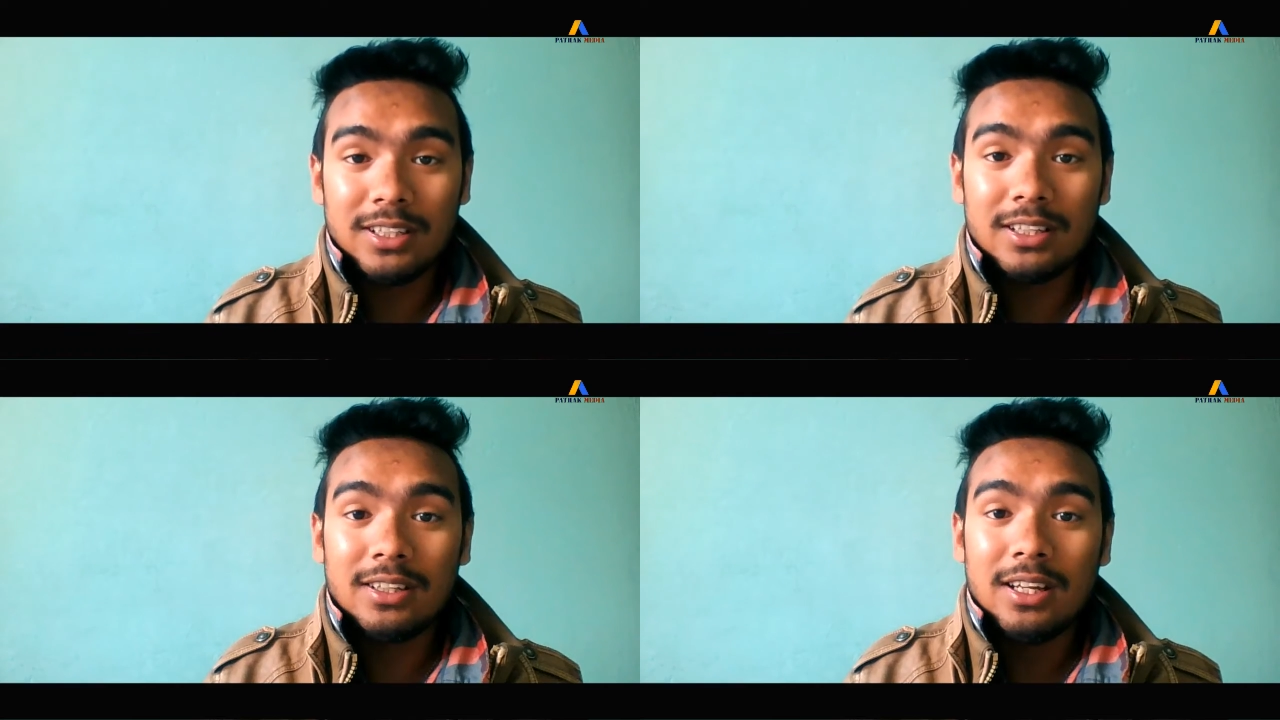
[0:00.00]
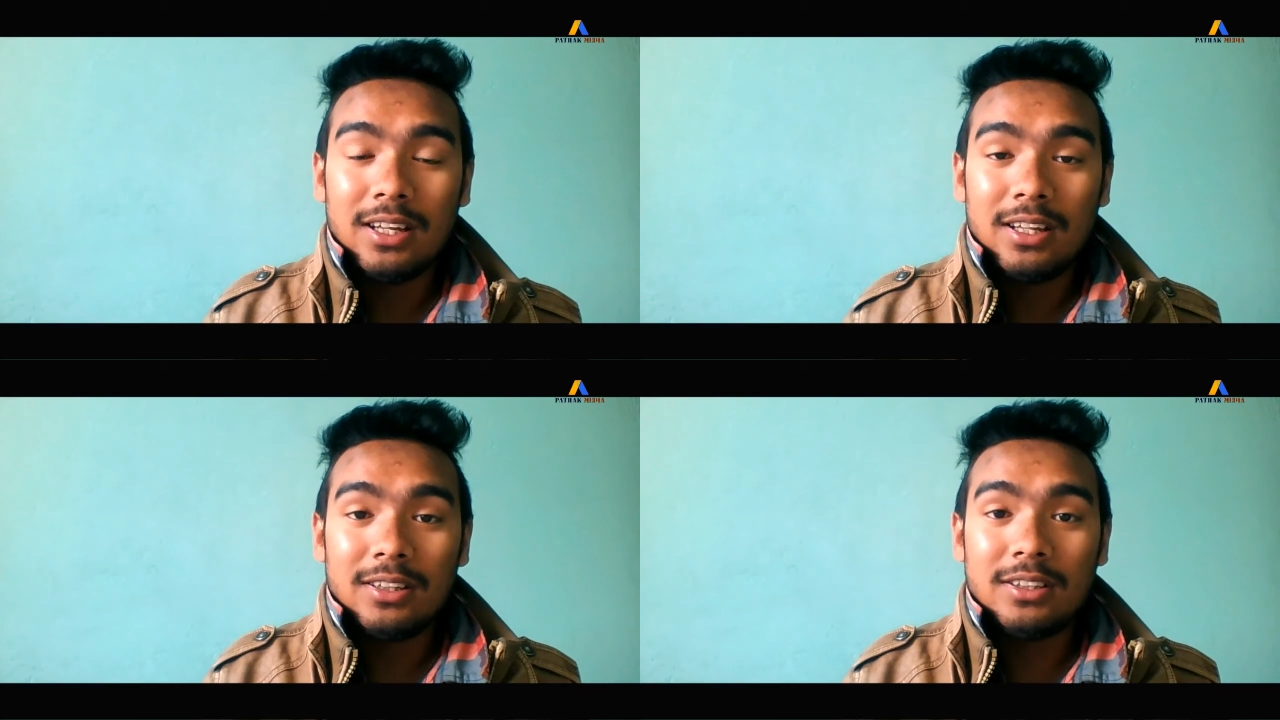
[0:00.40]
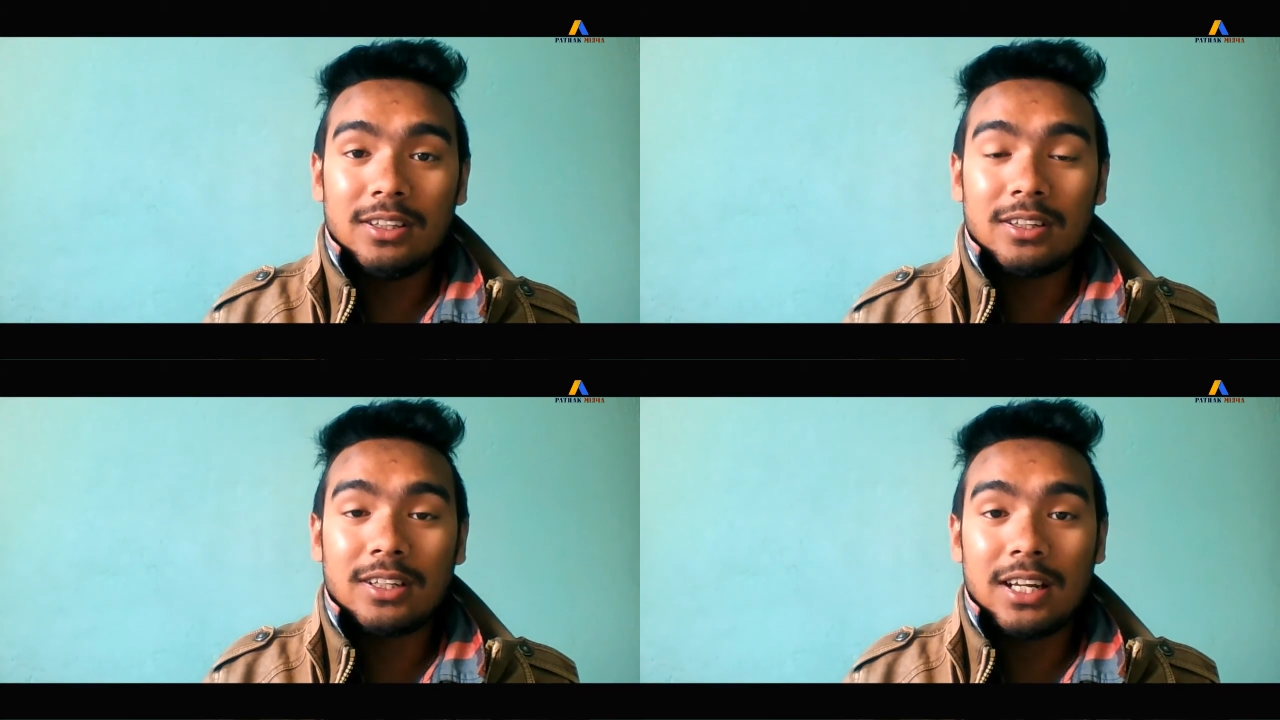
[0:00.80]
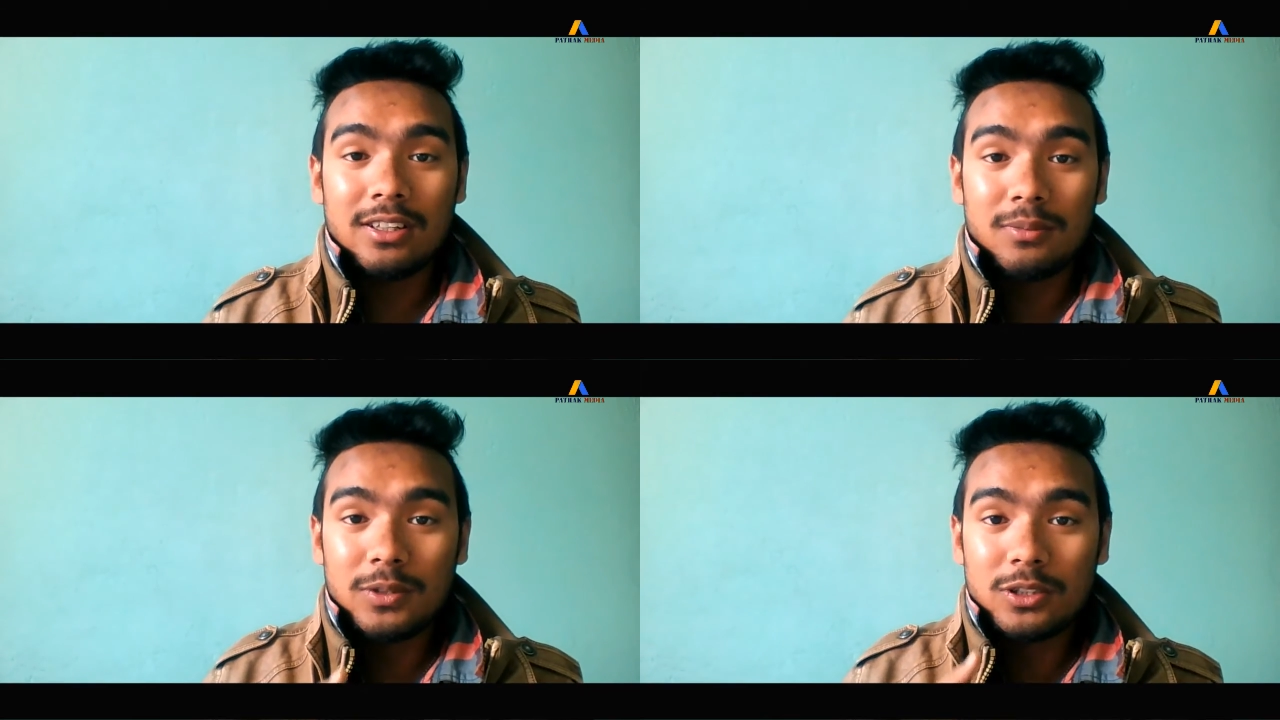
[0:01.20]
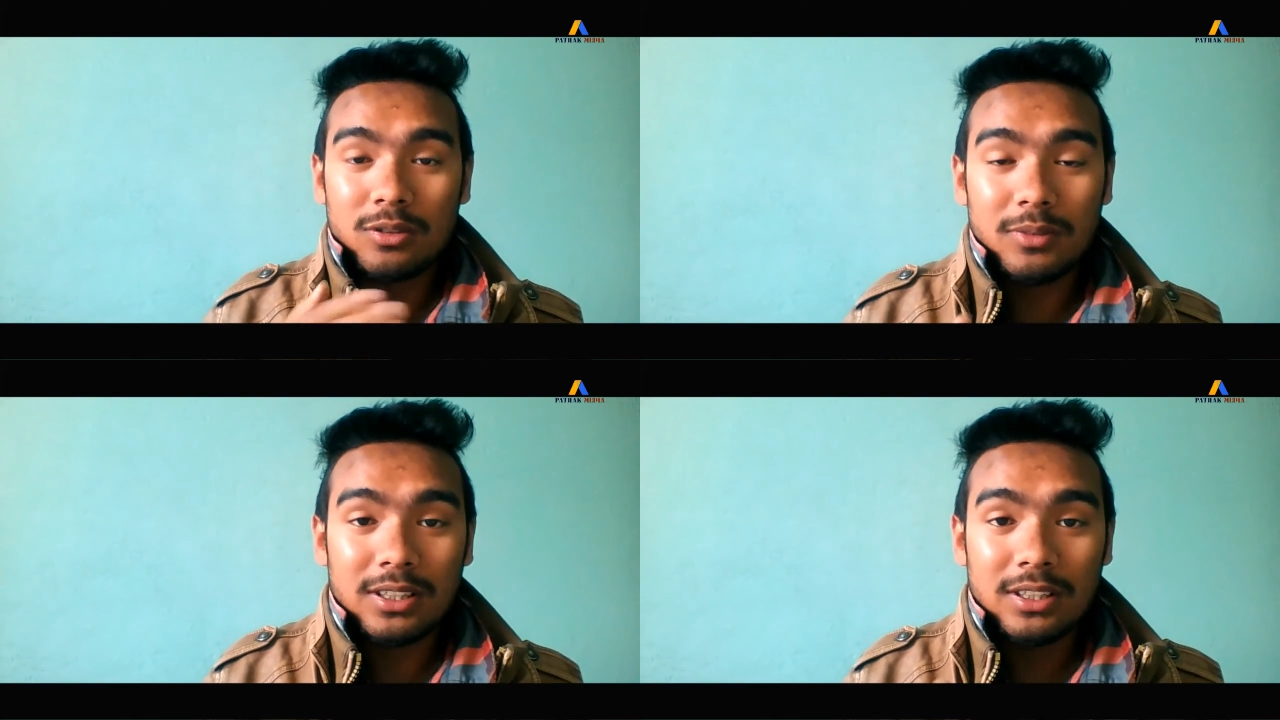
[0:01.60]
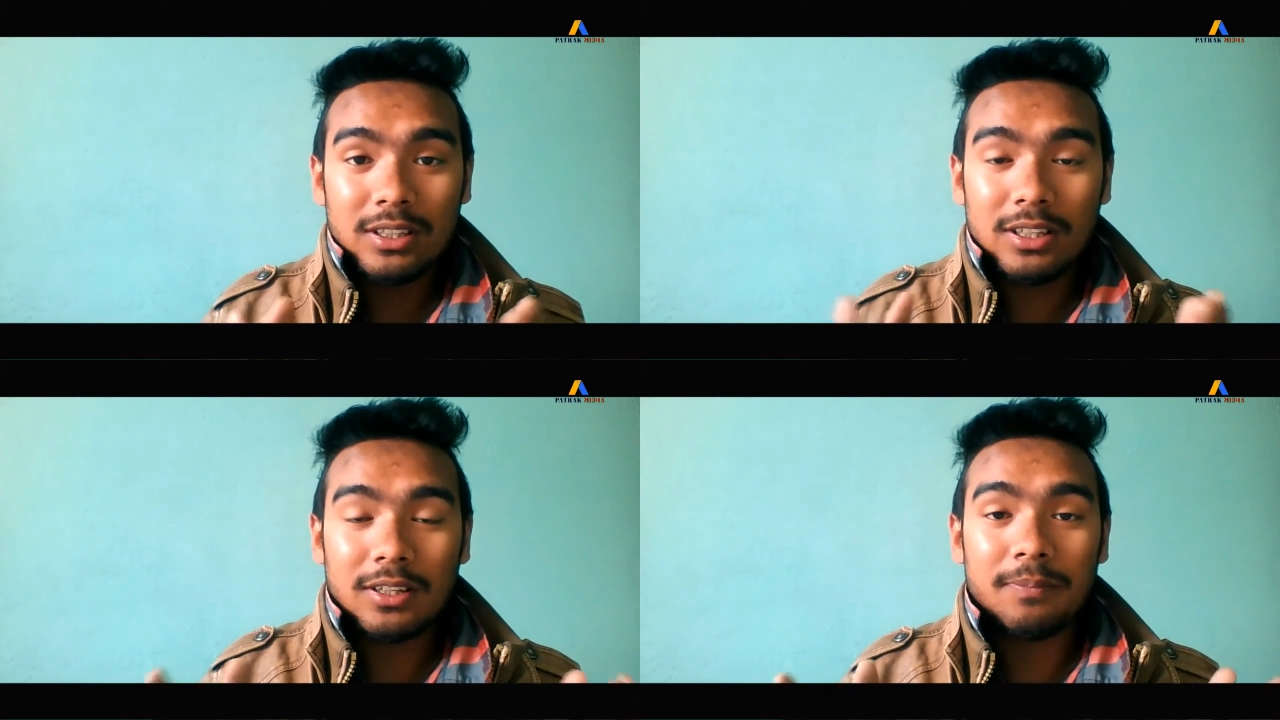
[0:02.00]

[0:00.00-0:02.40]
then there cannot be so many